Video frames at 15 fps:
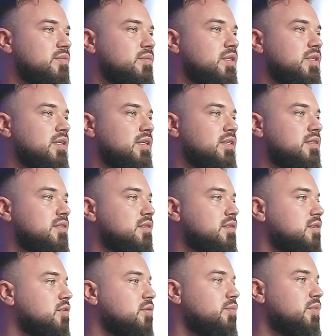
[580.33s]
but
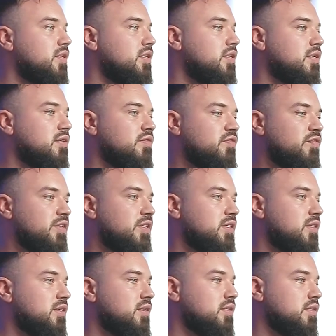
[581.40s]
could be
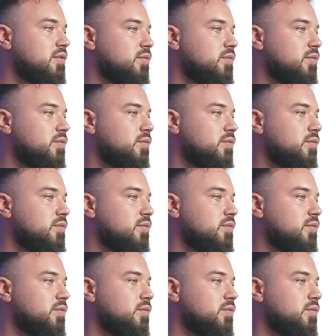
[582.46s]
fitting in as